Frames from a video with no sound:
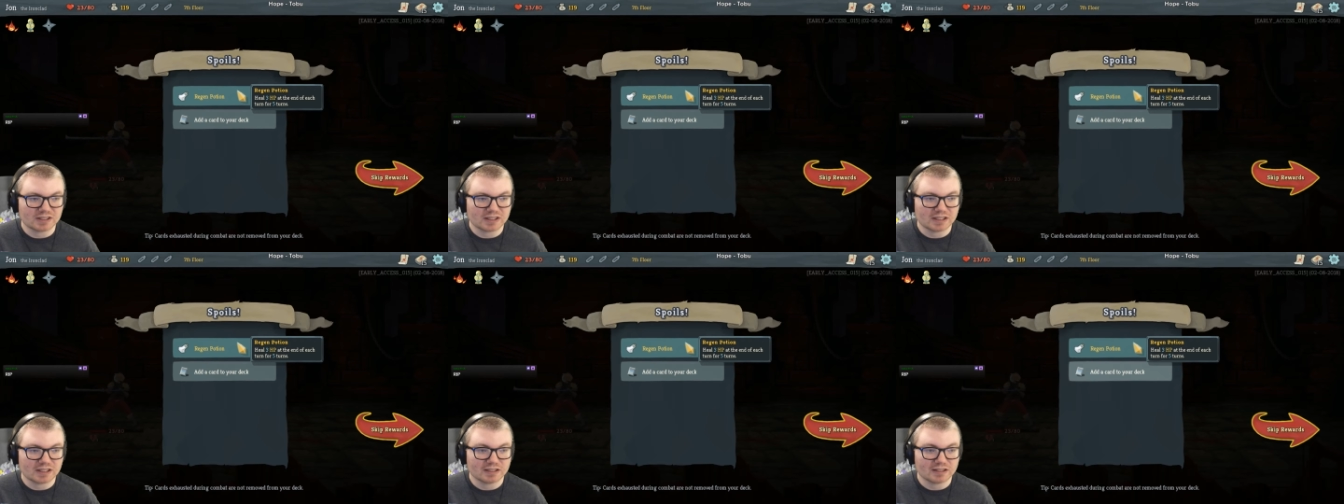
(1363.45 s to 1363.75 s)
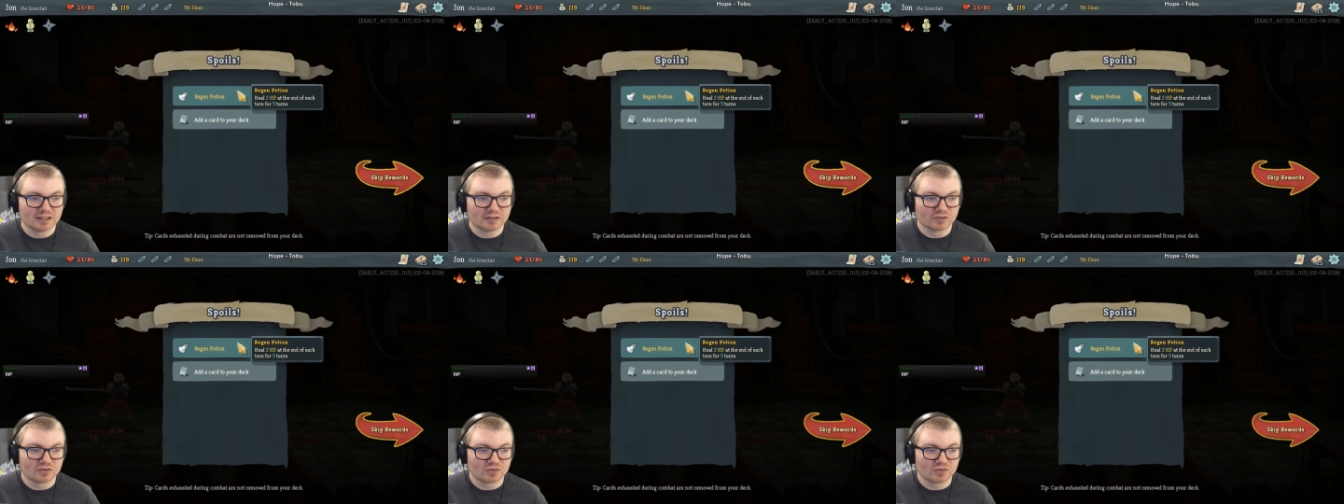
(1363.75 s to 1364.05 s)

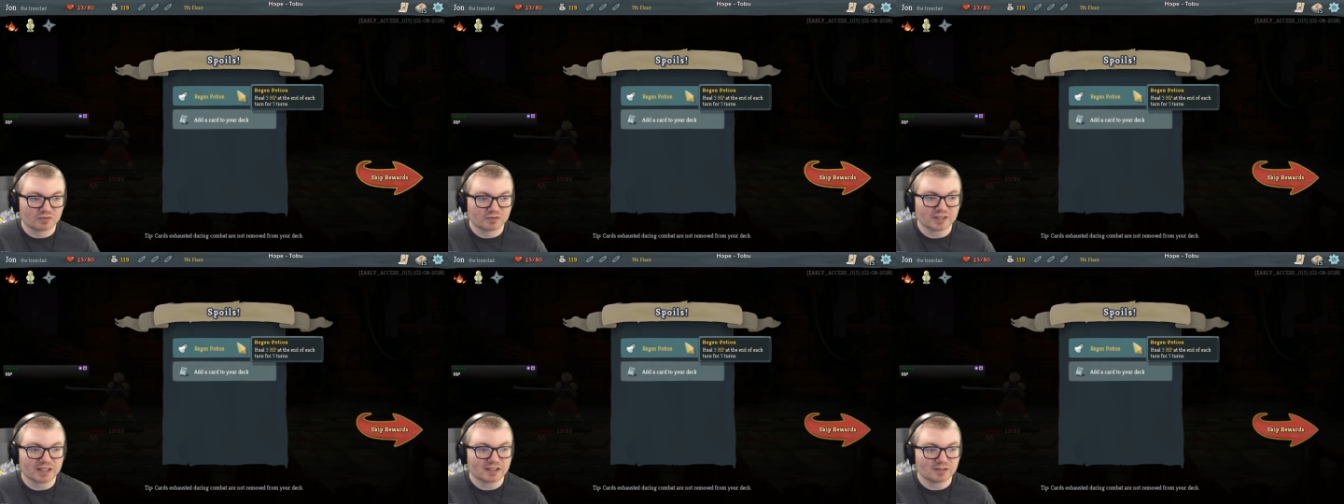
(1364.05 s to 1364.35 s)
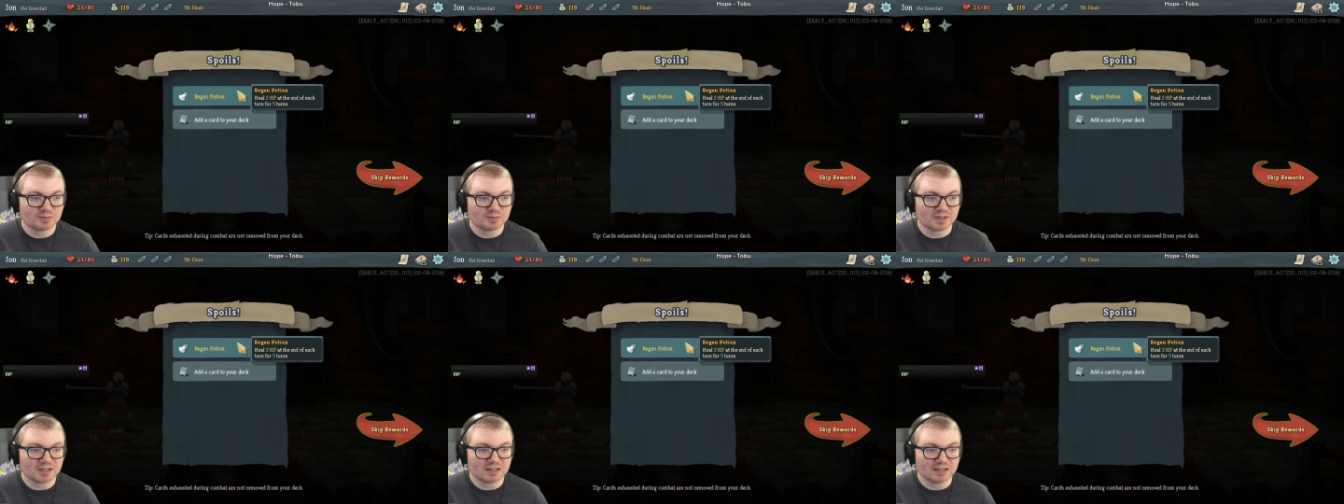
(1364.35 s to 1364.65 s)
Heal 3
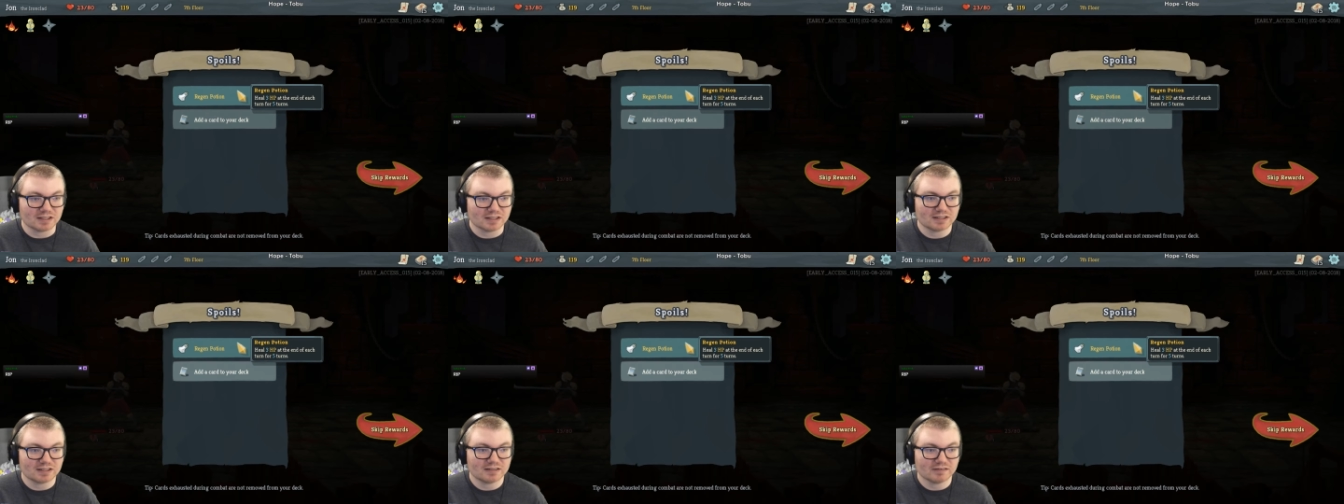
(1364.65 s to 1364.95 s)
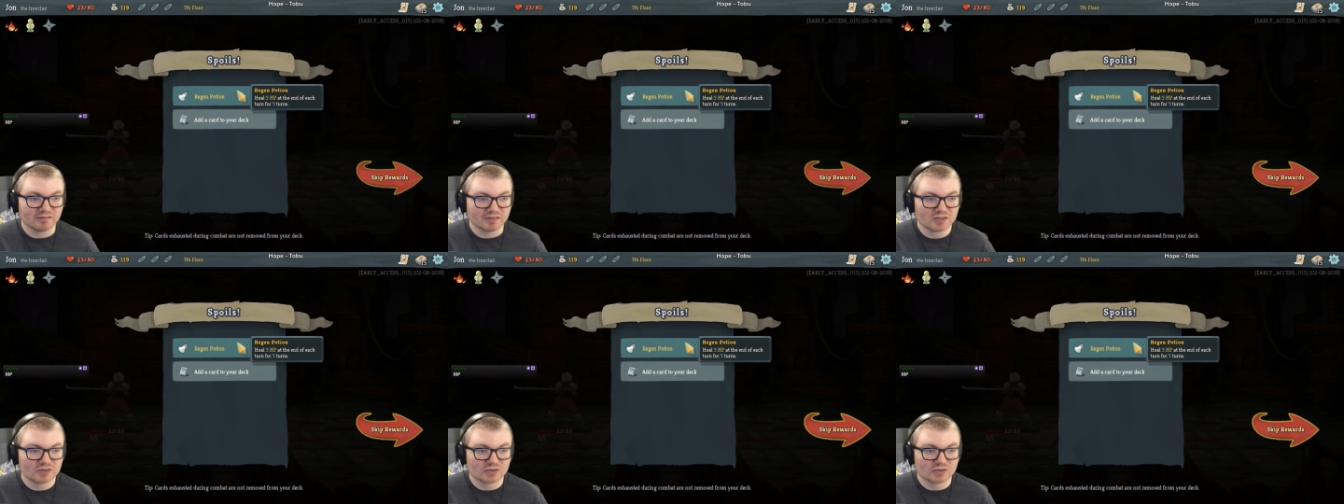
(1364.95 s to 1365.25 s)
HP at the end
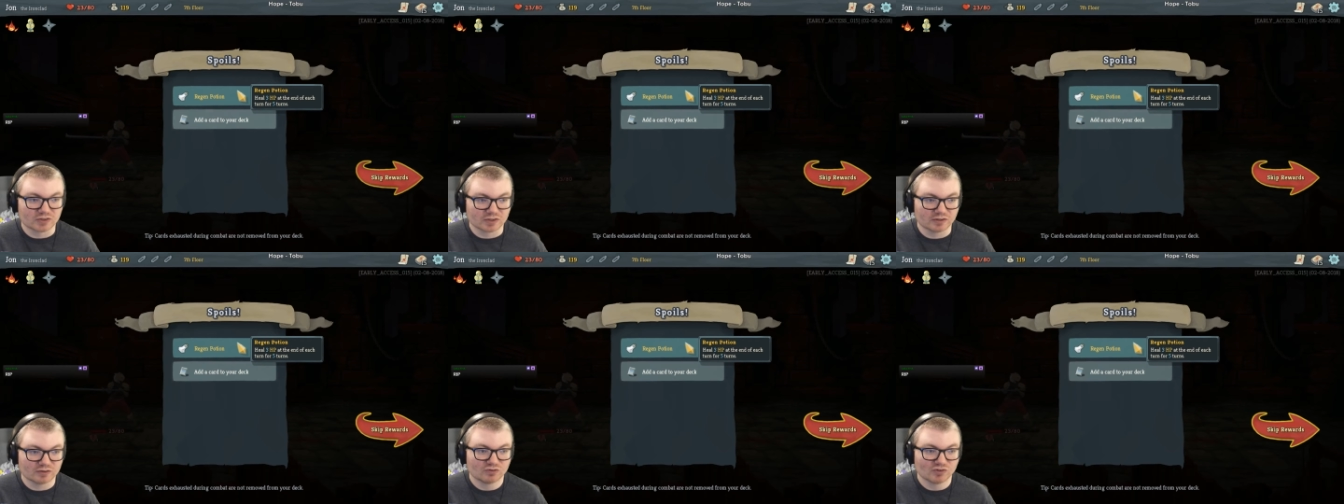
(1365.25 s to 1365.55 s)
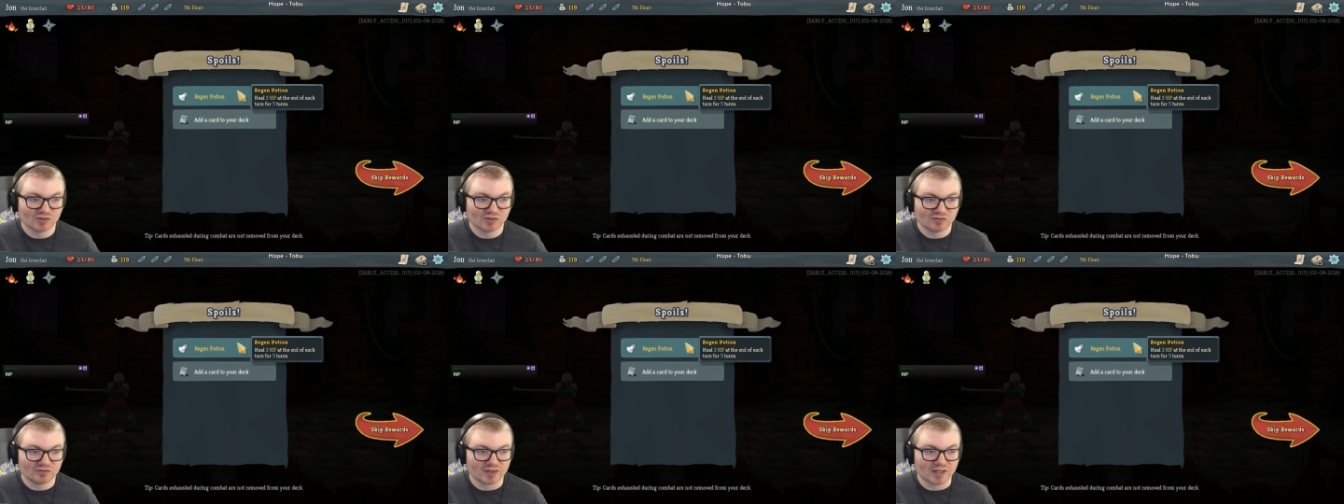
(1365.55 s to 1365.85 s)
of each turn
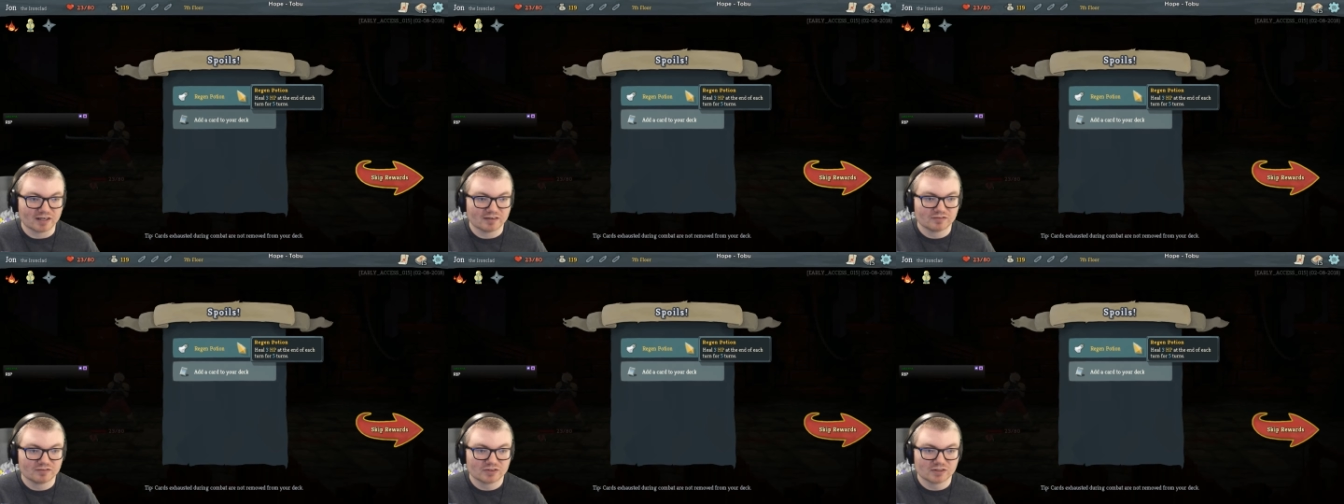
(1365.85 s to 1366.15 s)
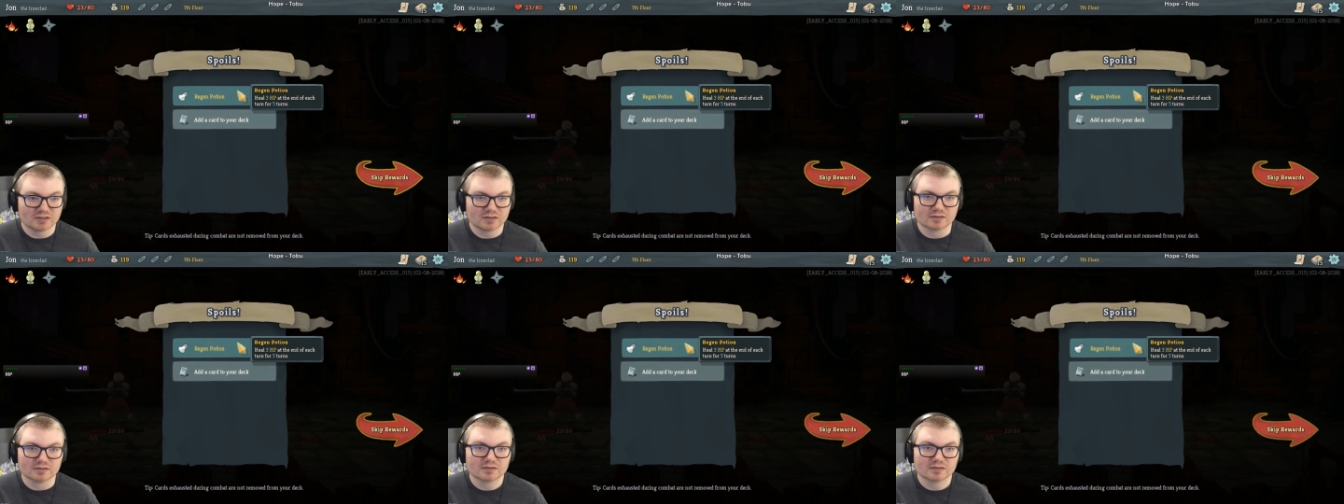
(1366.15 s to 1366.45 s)
for 5
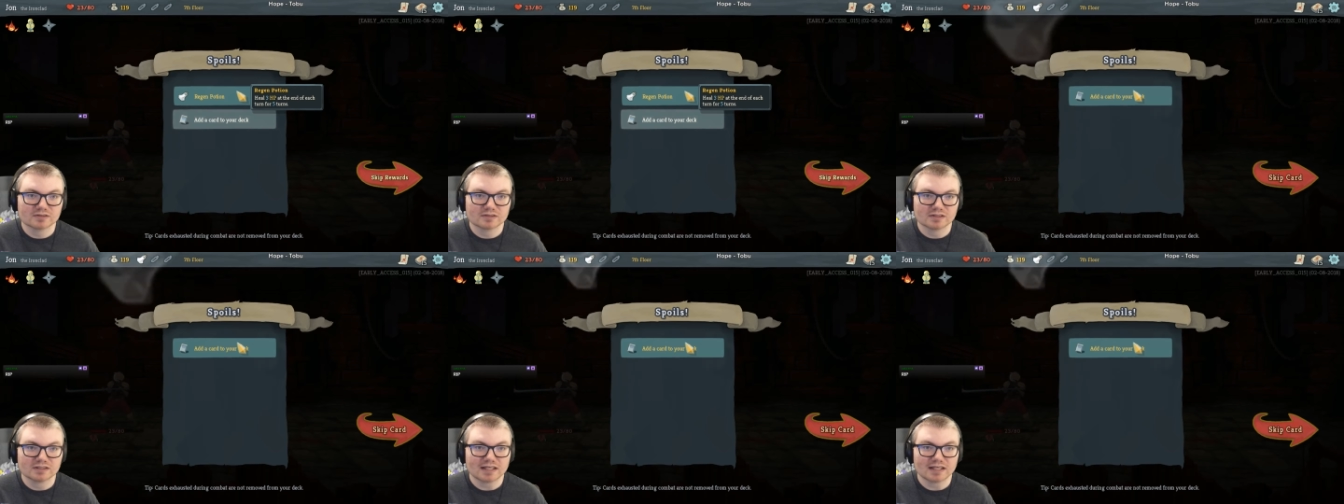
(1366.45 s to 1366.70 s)
turns.